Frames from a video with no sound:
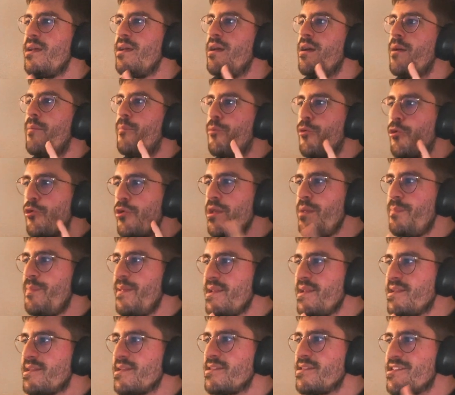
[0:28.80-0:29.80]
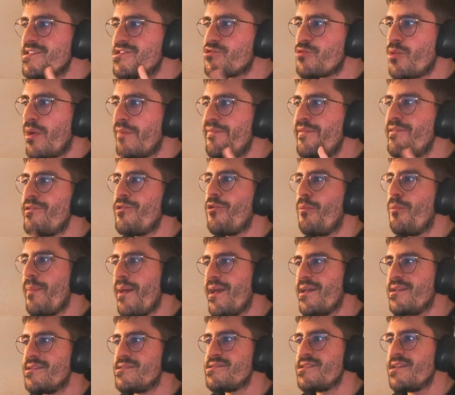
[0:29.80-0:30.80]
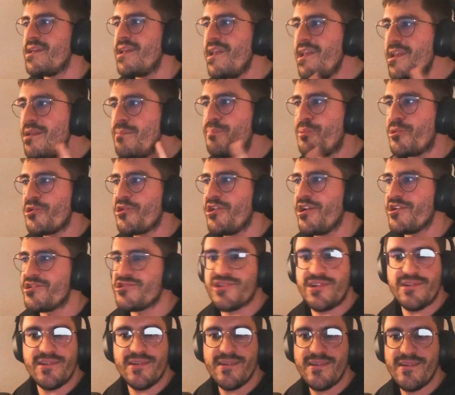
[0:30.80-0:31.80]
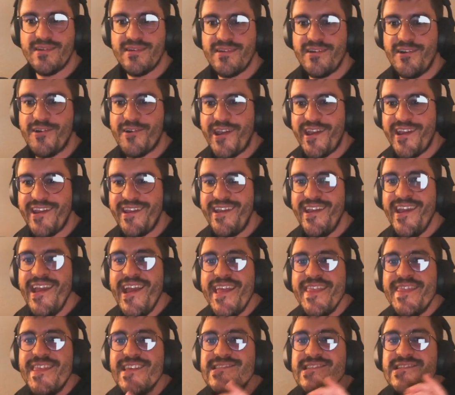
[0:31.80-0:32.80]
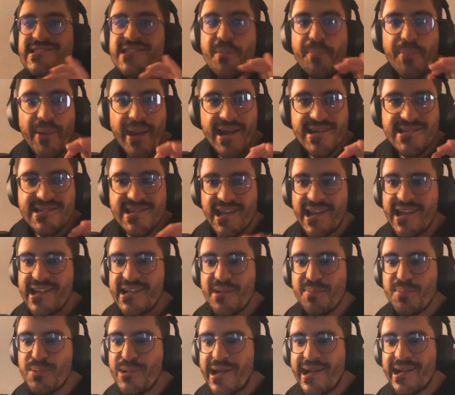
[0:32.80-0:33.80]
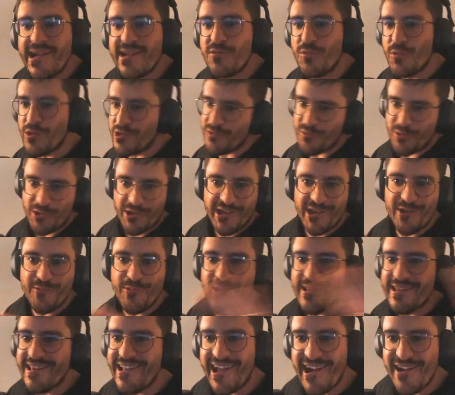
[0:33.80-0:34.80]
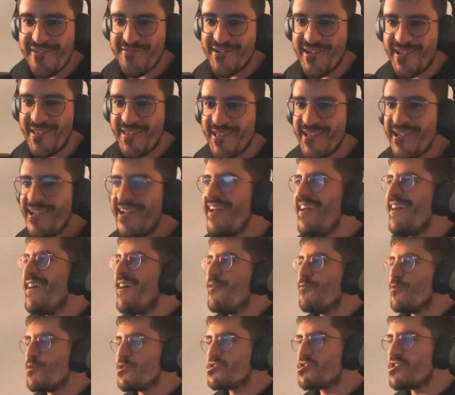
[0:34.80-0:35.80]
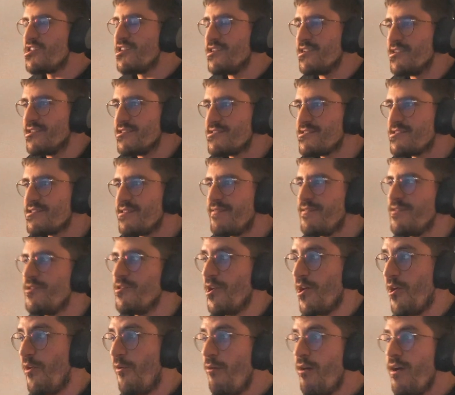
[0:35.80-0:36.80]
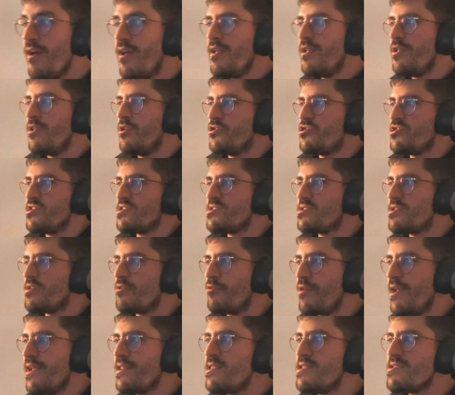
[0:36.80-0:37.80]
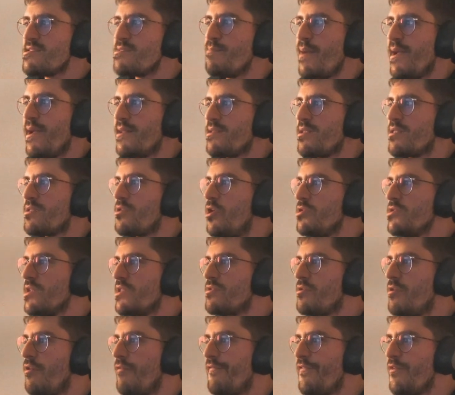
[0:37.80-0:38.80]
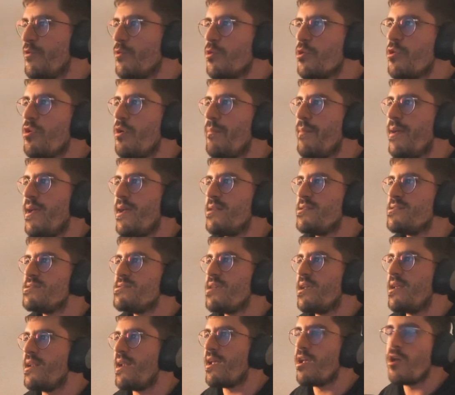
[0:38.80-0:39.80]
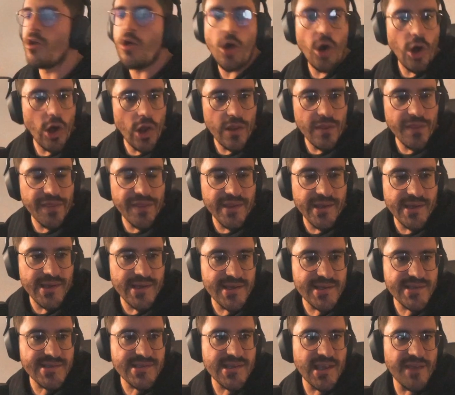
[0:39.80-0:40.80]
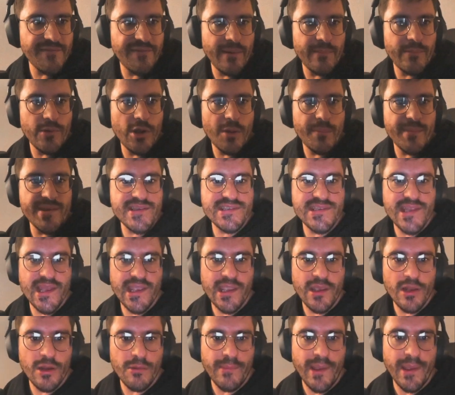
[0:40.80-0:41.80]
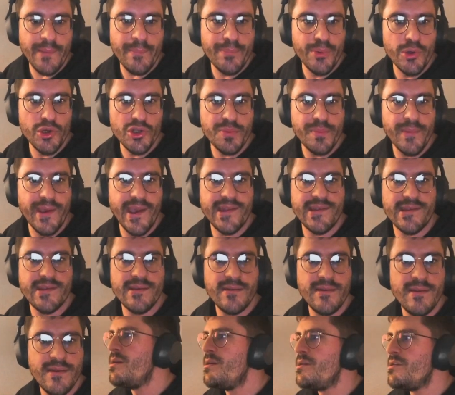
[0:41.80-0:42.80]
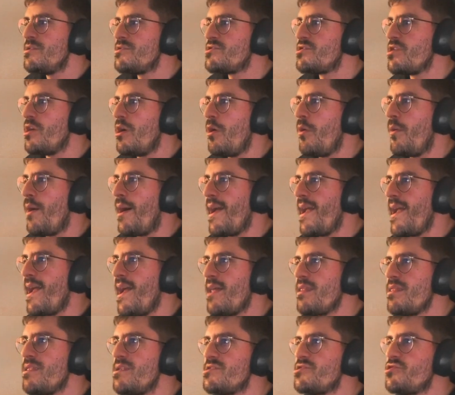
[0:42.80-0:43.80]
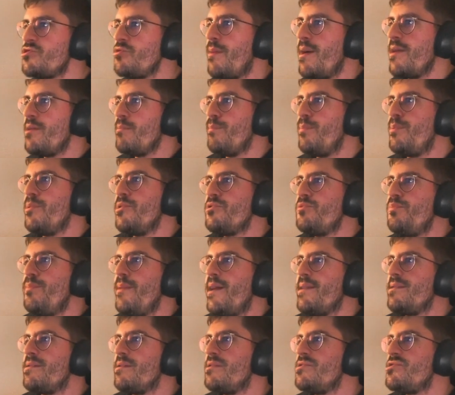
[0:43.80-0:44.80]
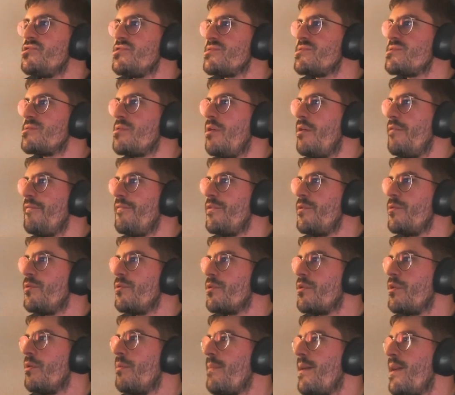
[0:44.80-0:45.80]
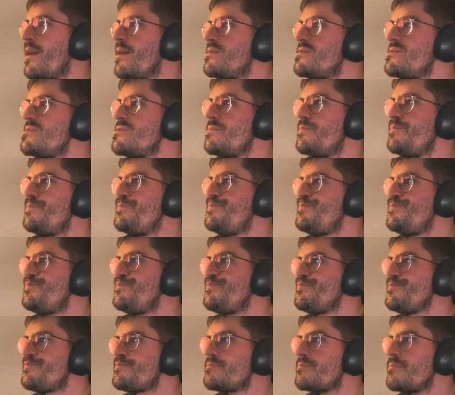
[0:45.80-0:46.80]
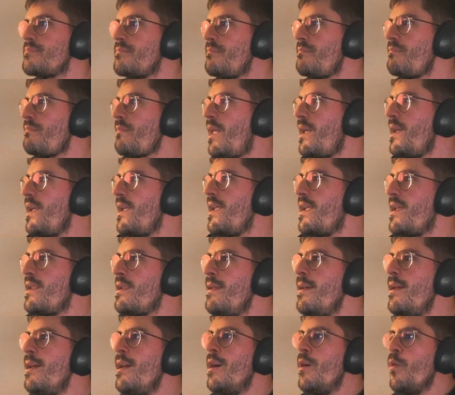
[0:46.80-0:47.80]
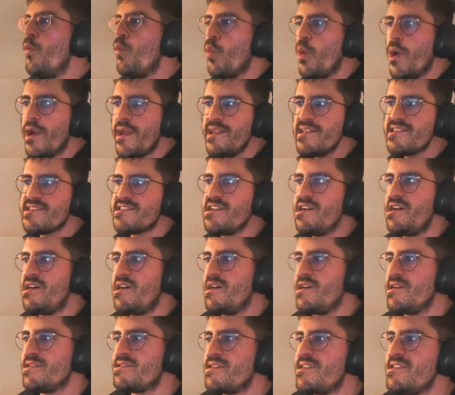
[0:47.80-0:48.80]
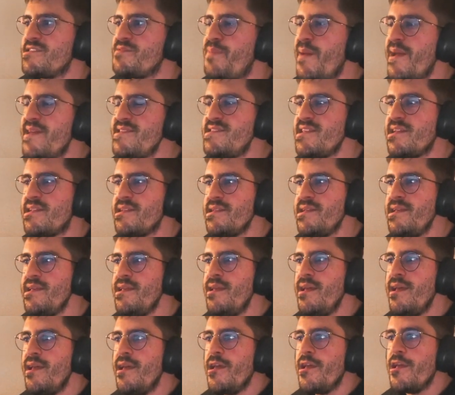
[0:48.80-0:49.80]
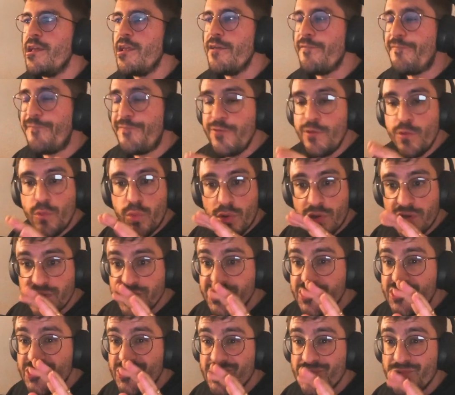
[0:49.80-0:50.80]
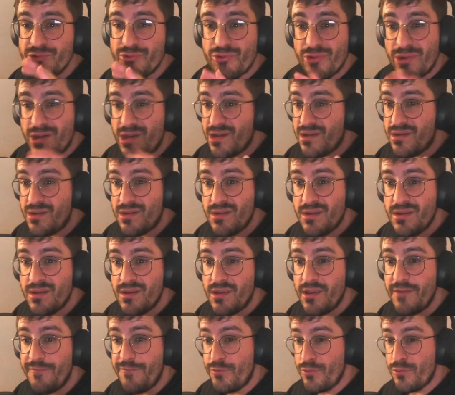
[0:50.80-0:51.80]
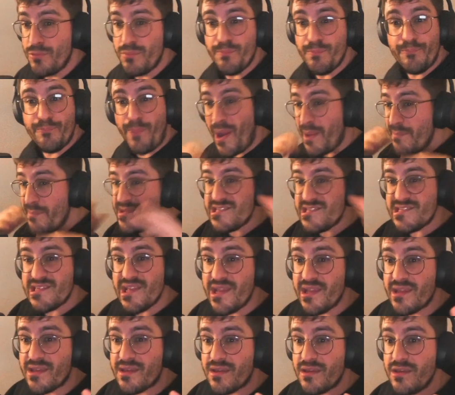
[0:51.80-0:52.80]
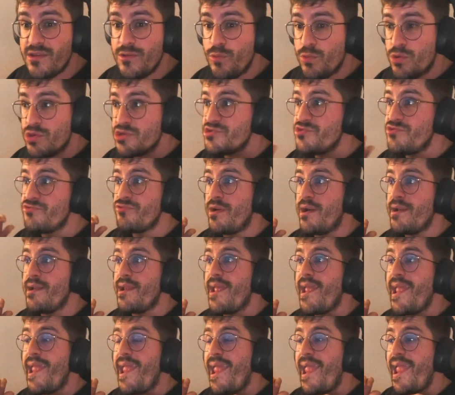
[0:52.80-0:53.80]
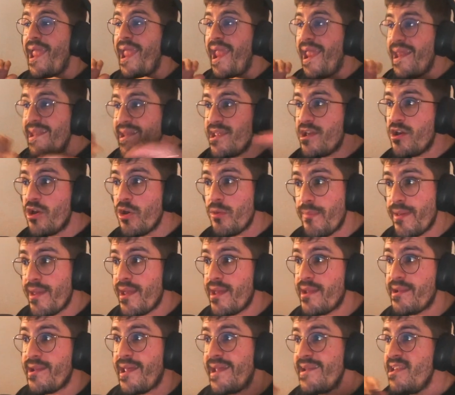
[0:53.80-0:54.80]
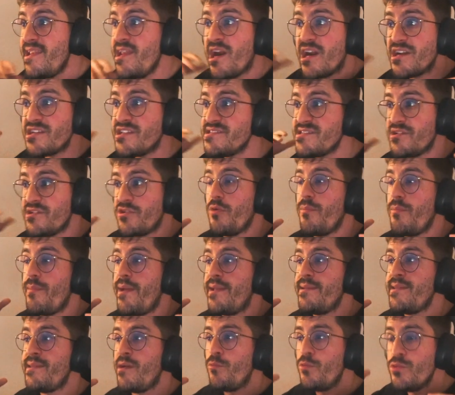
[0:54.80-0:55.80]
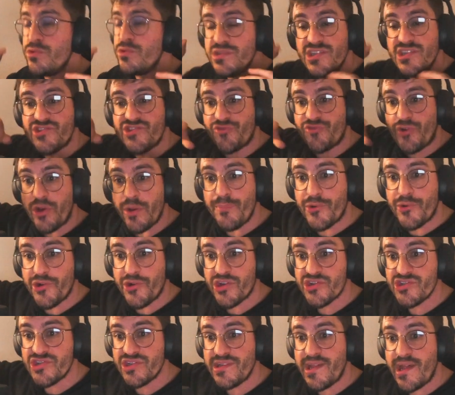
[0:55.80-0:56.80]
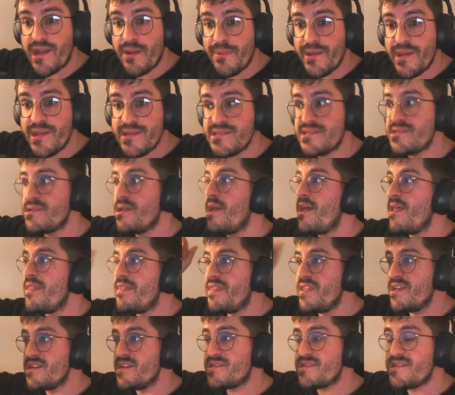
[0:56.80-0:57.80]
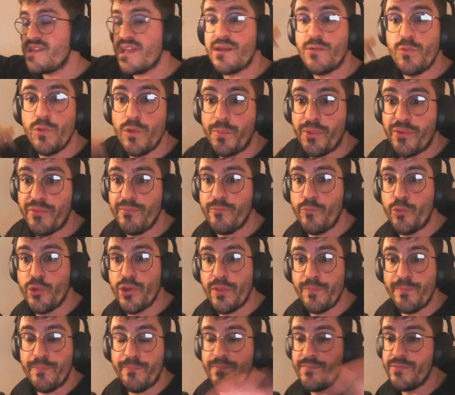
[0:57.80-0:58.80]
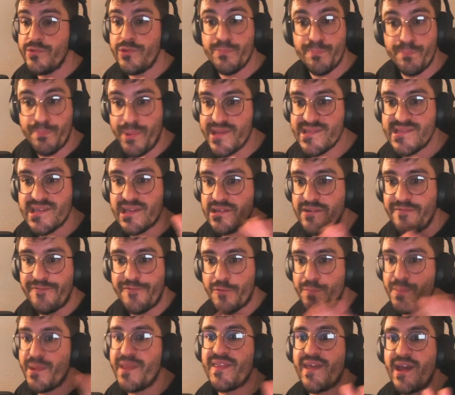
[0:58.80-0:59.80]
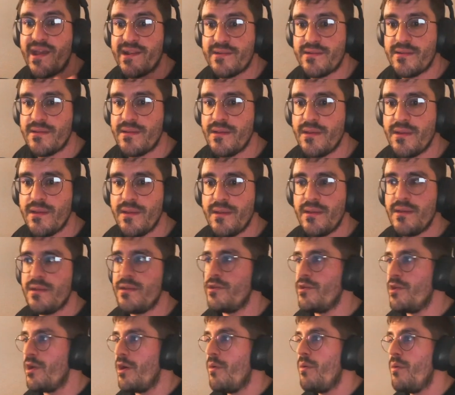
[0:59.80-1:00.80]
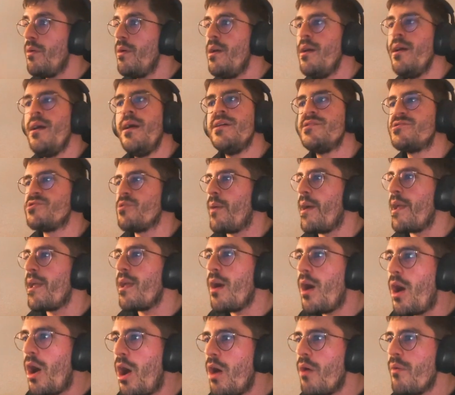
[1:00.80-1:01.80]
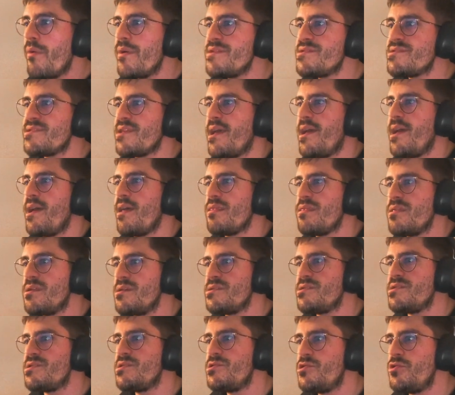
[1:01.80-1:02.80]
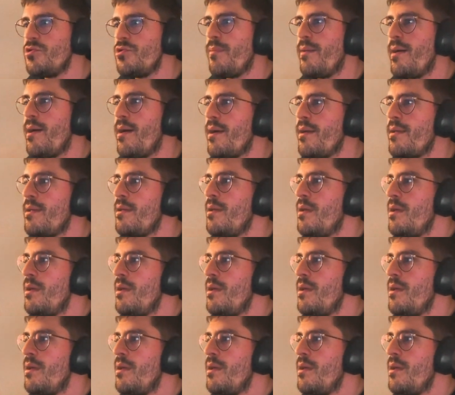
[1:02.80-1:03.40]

pre-bit destructive commands in production. Okay, this is the best thing in the planet when you're working with Laravel, which is, you just create this method called configure commands, and I call this, if I'm not mistaken, on my boot method. So I add this to my boot method, just configure commands. And what it does is basically, if you were to run, if you by mistake you were to run any command, any artisan command that would destroy production database, this thing will basically forbid that. So I always add this to my